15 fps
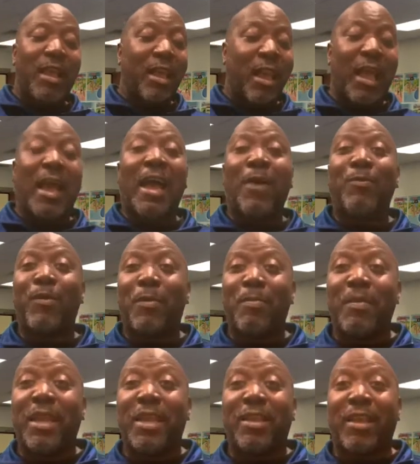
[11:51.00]
I will
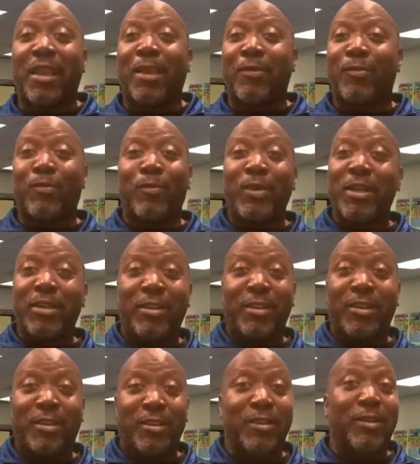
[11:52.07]
make a really
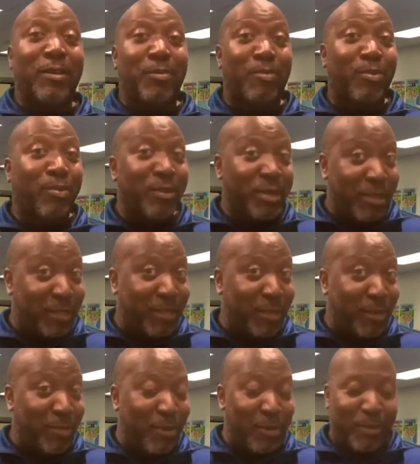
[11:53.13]
good
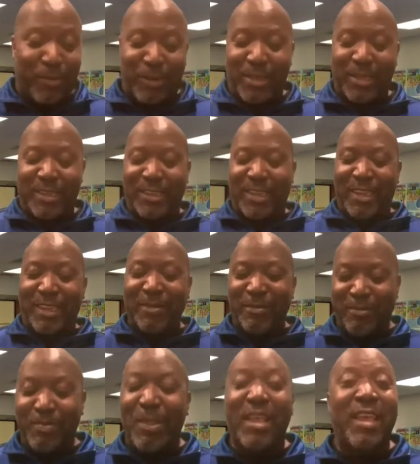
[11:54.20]
principal one day.
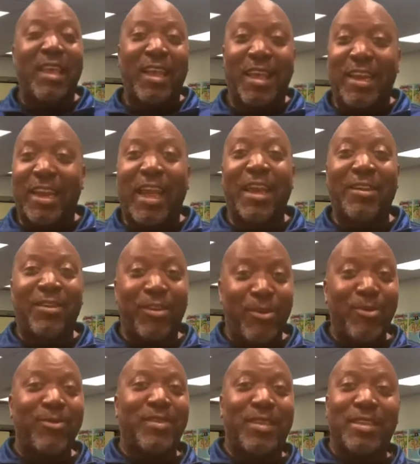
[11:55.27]
And I
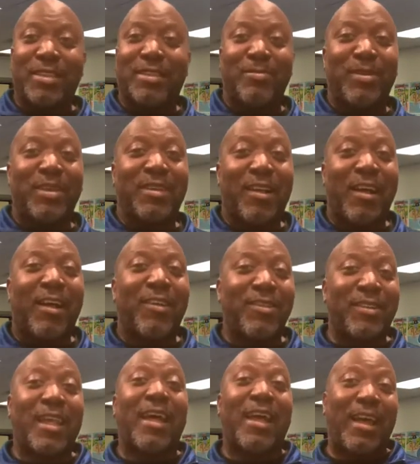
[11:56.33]
know this because
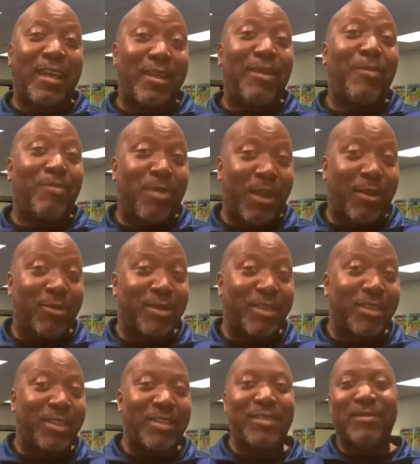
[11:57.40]
I am bossy."